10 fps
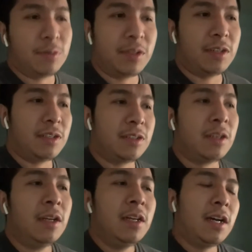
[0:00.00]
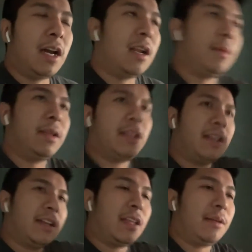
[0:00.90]
what it is. A la Madrid,
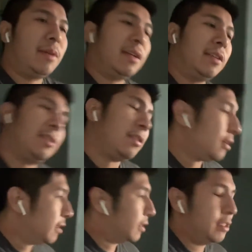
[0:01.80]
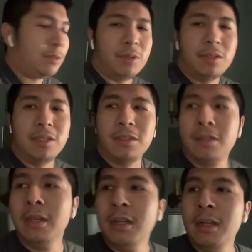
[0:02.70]
nada más. It is what it is.
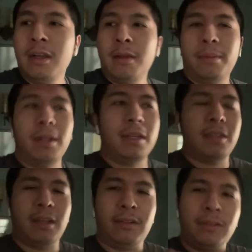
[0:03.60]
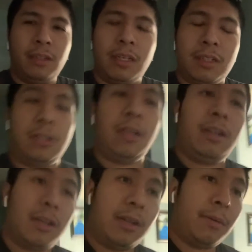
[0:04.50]
But like I said, you guys seen,
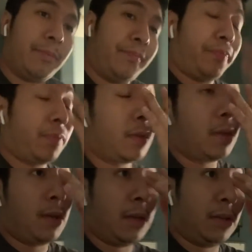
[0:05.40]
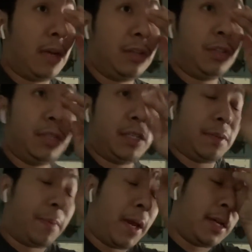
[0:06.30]
um, I showed you guys the
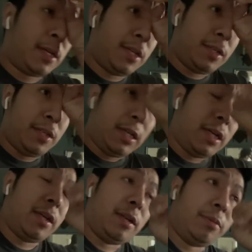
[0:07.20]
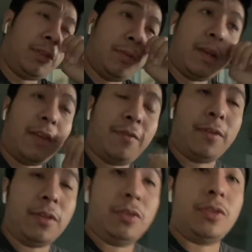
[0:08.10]
package, yeah, and I'm still waiting for
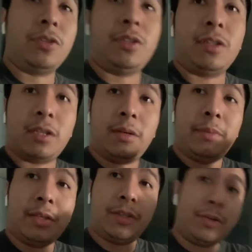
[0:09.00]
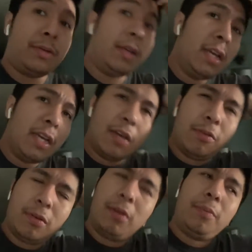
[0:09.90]
the jersey to come in soon. It'll,
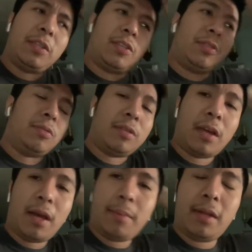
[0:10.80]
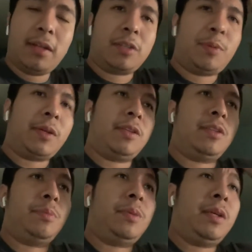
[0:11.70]
it'll be soon. I'm not expecting it
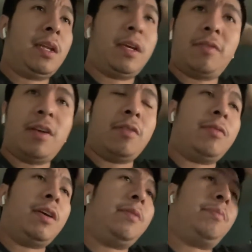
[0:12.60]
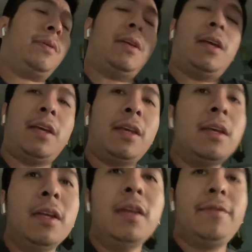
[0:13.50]
to be, like, right away, but hey,
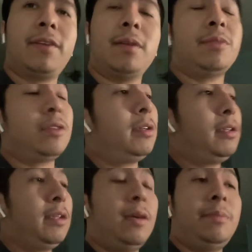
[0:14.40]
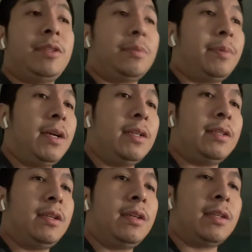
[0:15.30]
if it comes early, I'll be
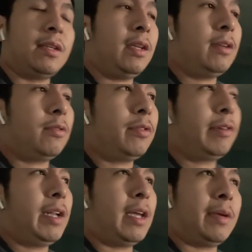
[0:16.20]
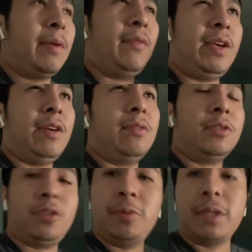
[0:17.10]
surprised. Because I did order it, like, maybe
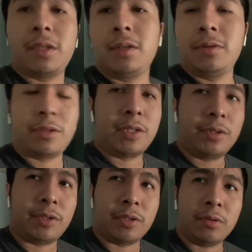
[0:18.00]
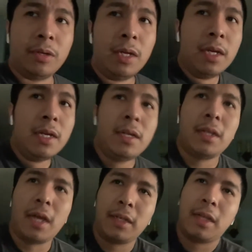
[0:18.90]
almost two weeks ago or so, so
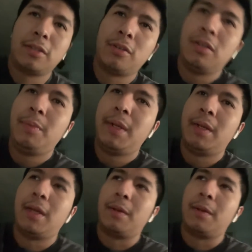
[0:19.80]
I, that's already been, like,